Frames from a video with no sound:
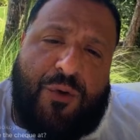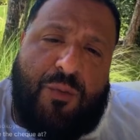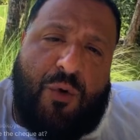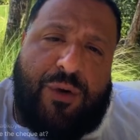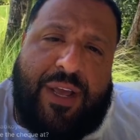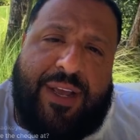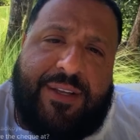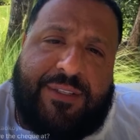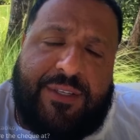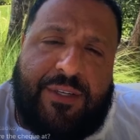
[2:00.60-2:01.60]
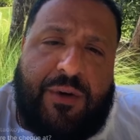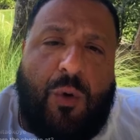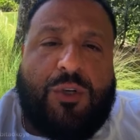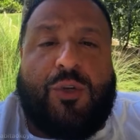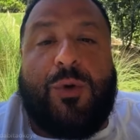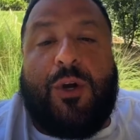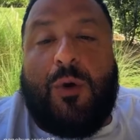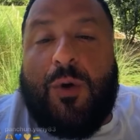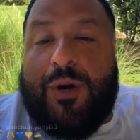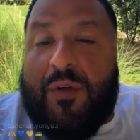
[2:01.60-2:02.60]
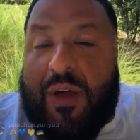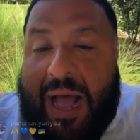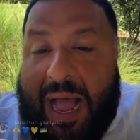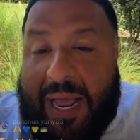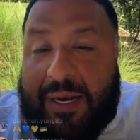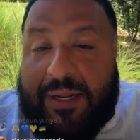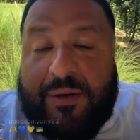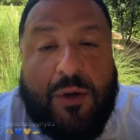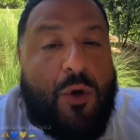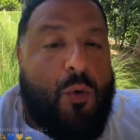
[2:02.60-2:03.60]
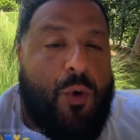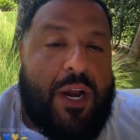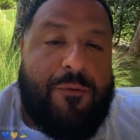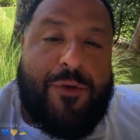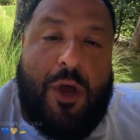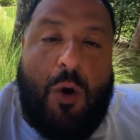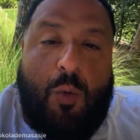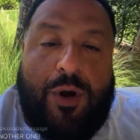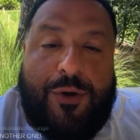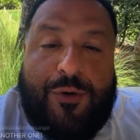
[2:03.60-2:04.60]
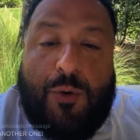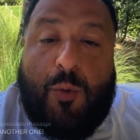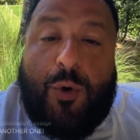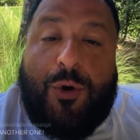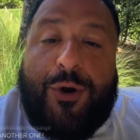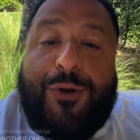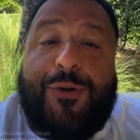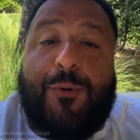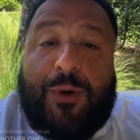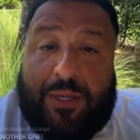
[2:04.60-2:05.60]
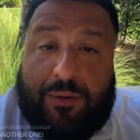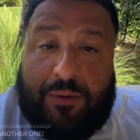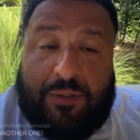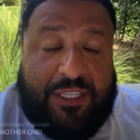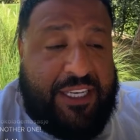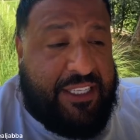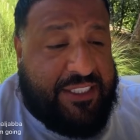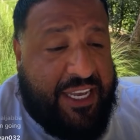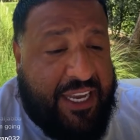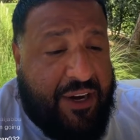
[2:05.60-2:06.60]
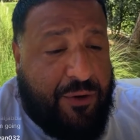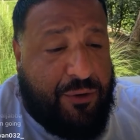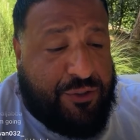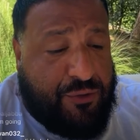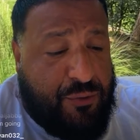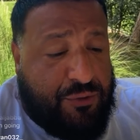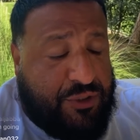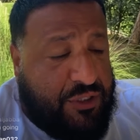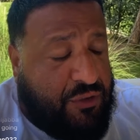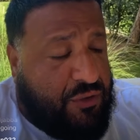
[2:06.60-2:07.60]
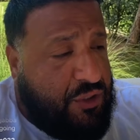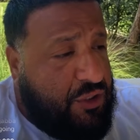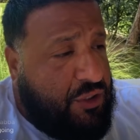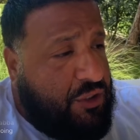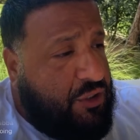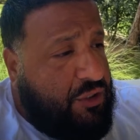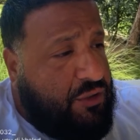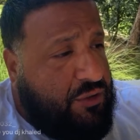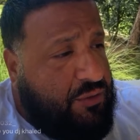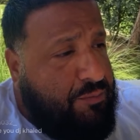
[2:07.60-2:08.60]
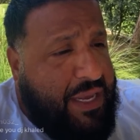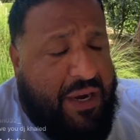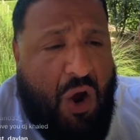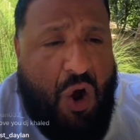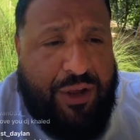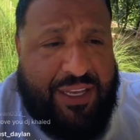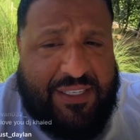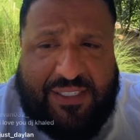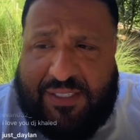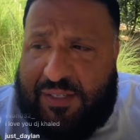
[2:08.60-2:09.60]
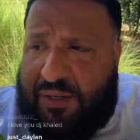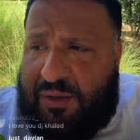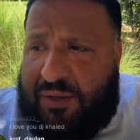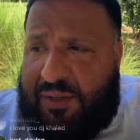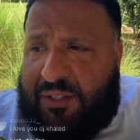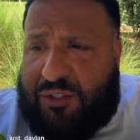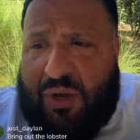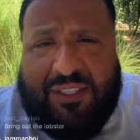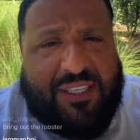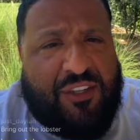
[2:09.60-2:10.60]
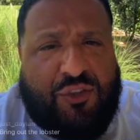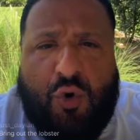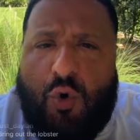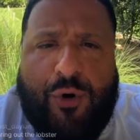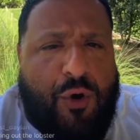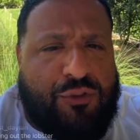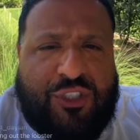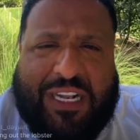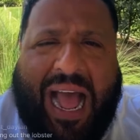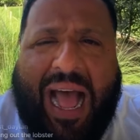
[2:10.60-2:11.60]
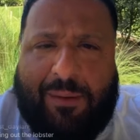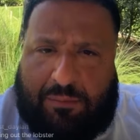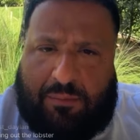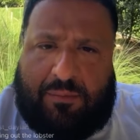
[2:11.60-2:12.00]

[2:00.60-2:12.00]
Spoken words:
a few more days, or should we go to another island? Whatever y'all want to do, we're going to do it. The kids ain't got to go to school till mid-August. So I said, the tour don't stop.